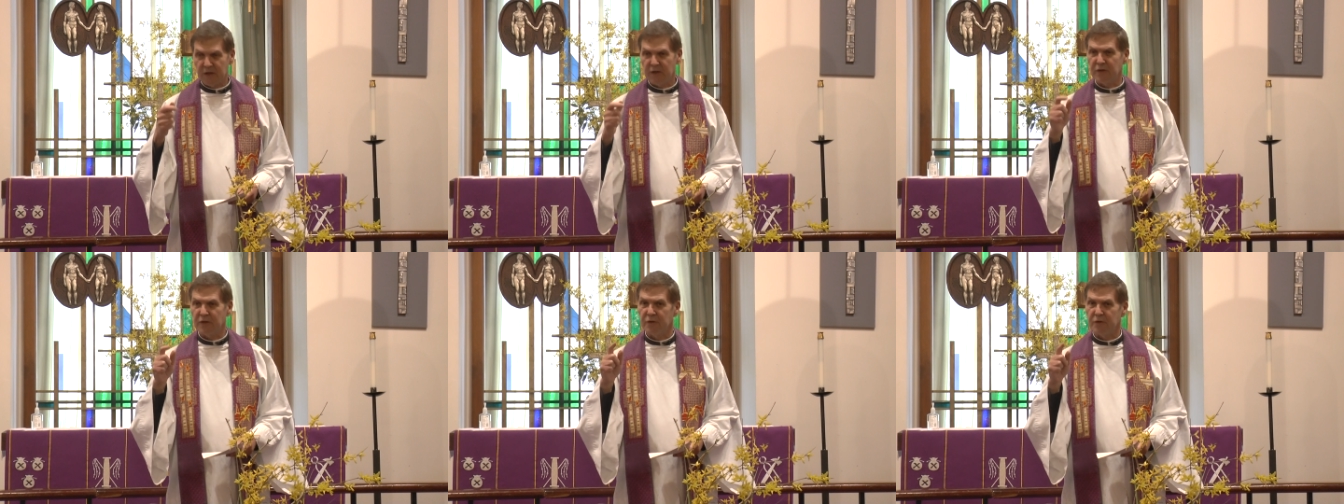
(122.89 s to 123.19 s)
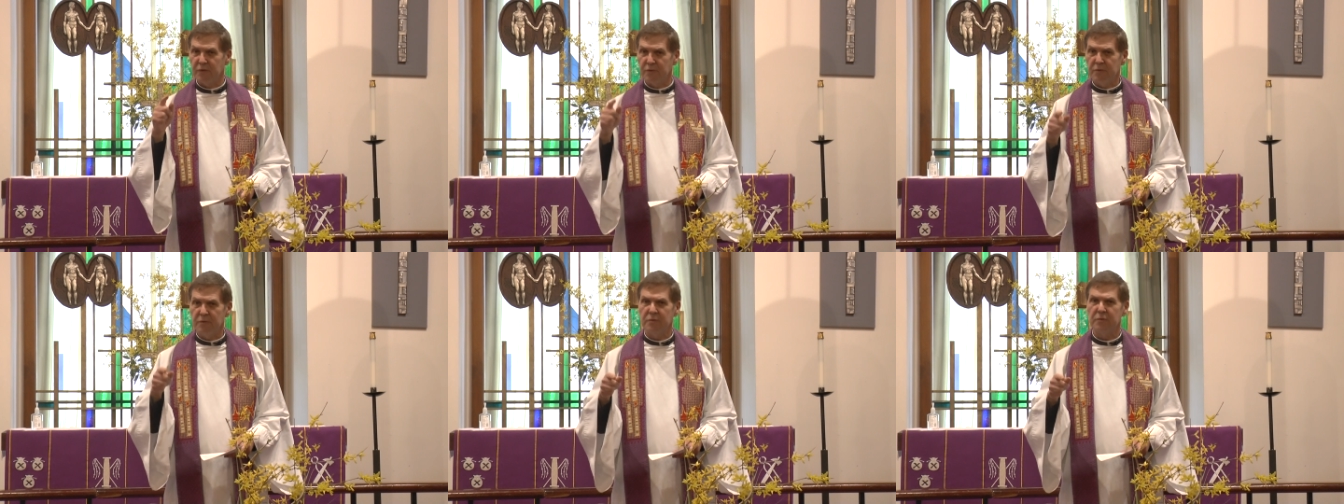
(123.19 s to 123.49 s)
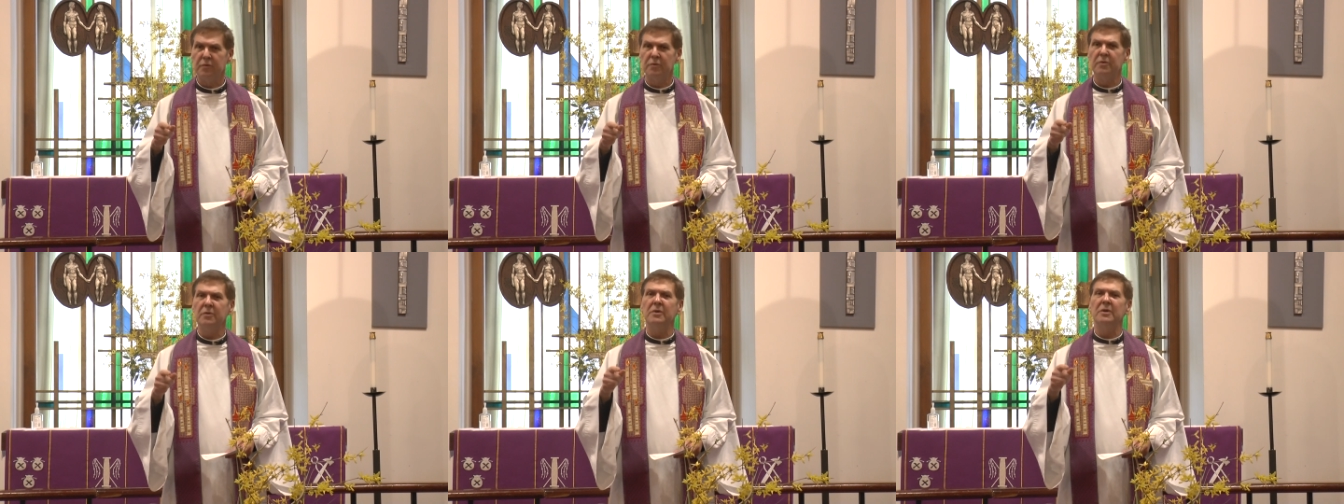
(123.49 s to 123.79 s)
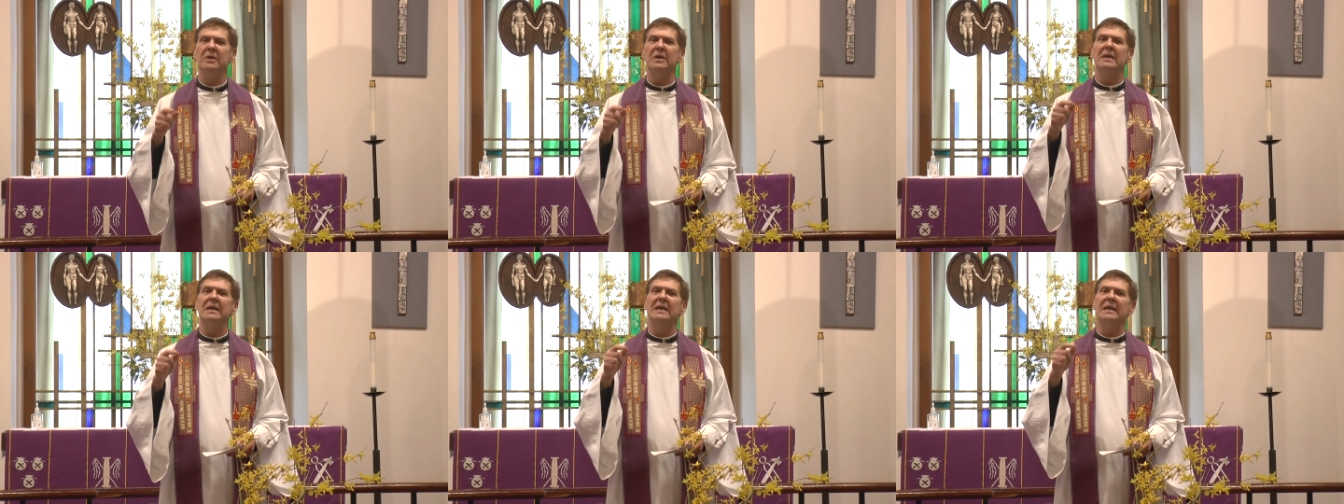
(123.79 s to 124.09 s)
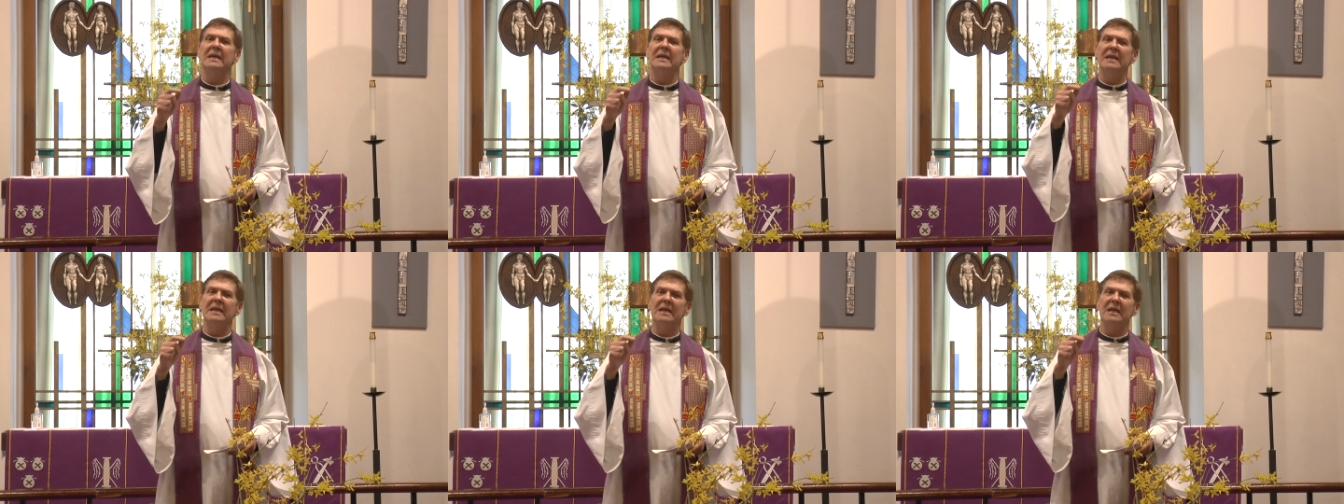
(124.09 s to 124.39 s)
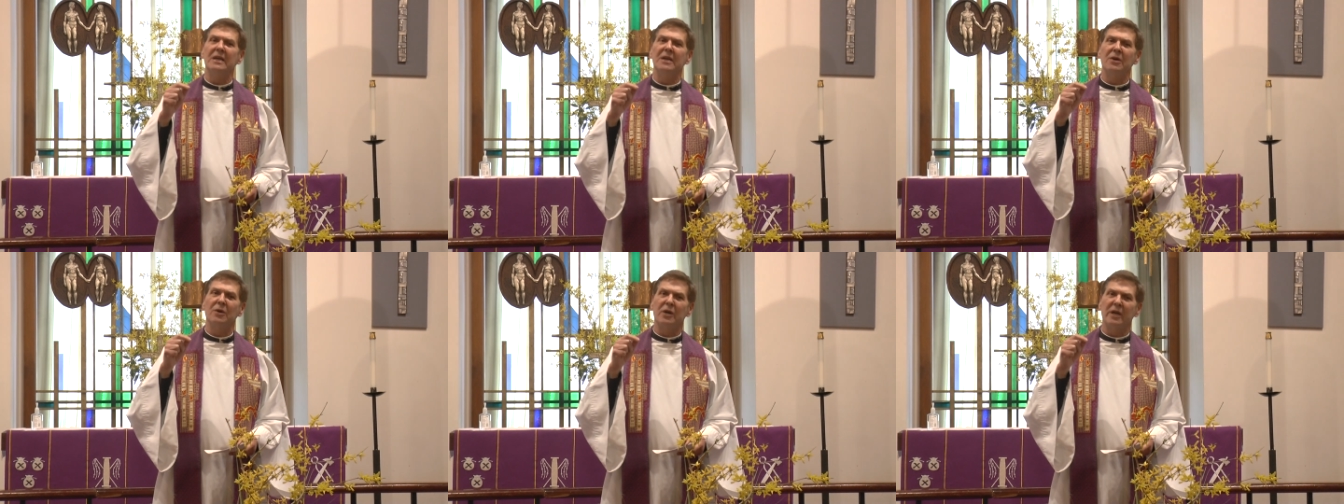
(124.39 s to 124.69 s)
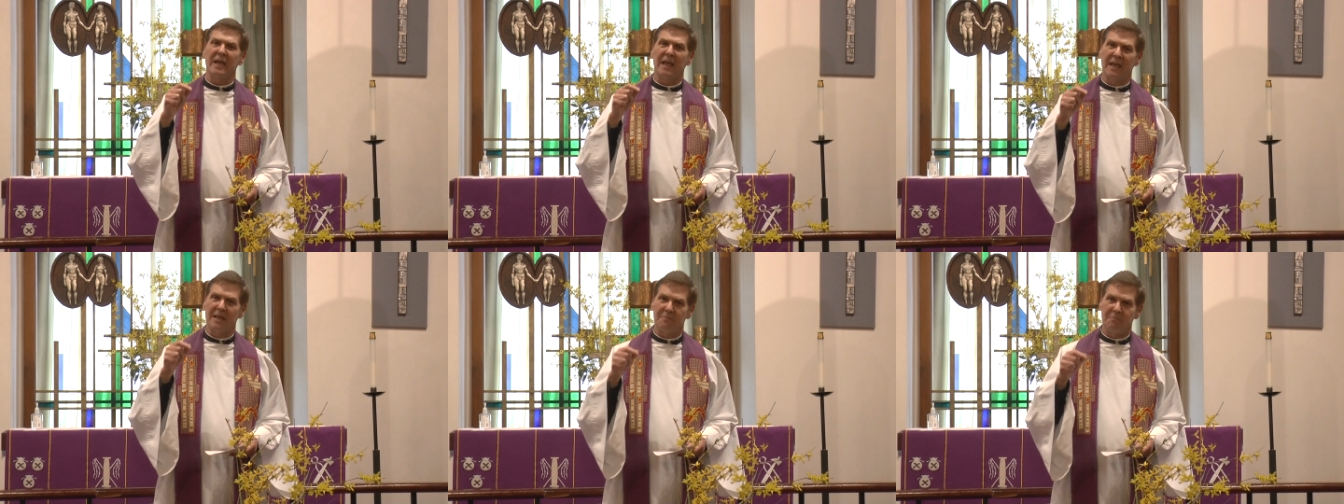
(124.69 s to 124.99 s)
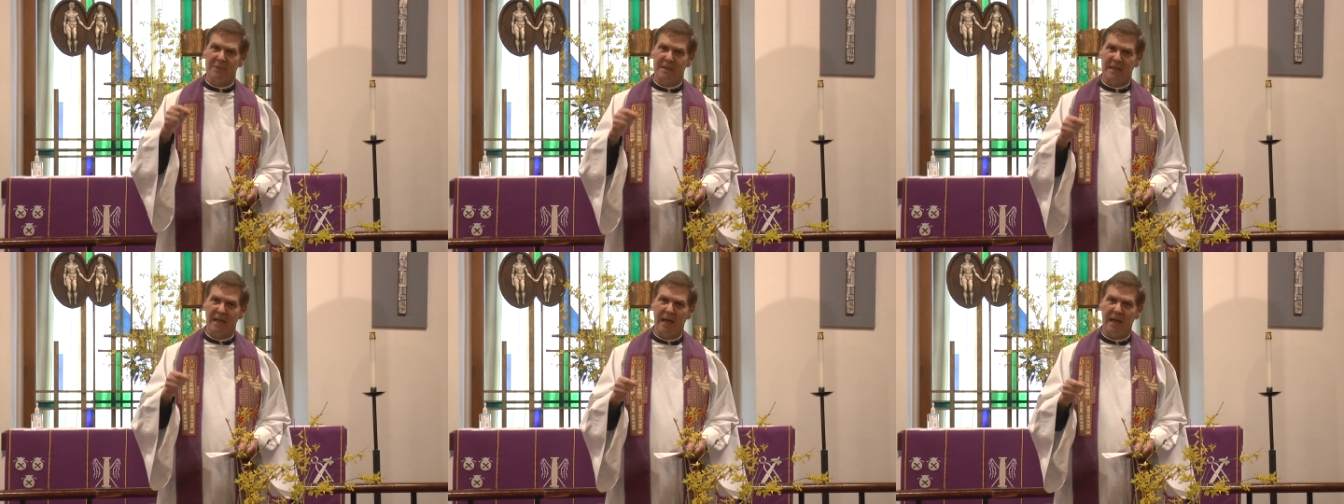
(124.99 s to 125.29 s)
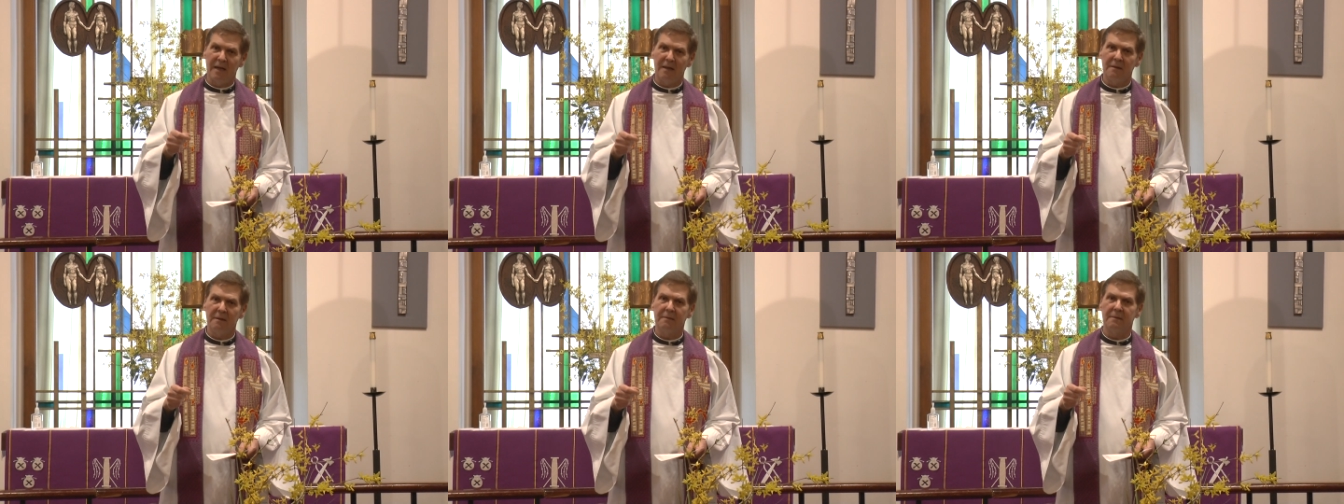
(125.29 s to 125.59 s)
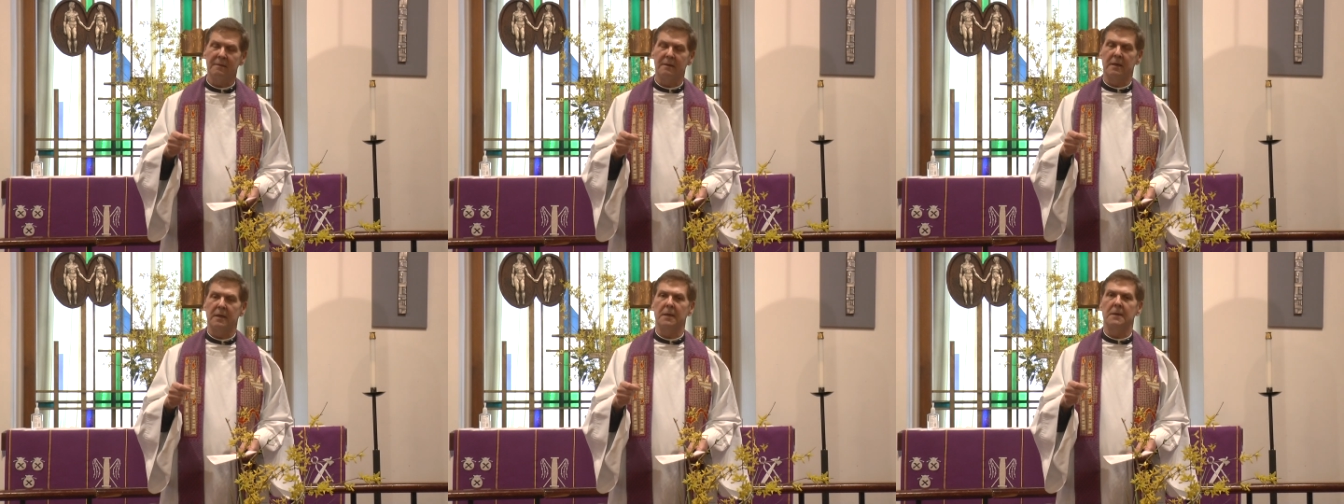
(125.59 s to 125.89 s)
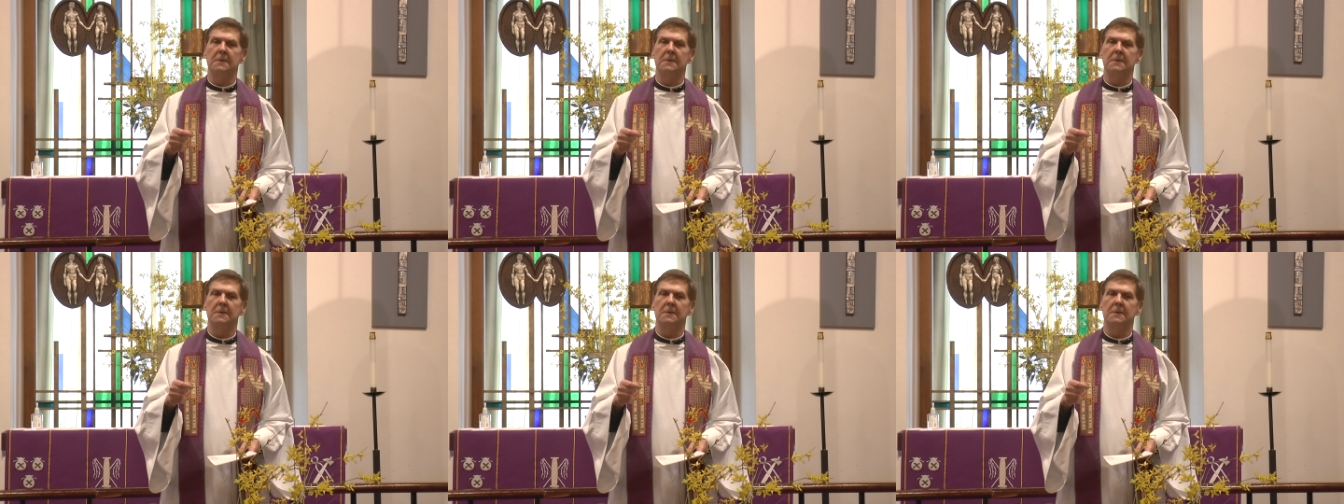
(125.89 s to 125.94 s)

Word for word: You can be healthy,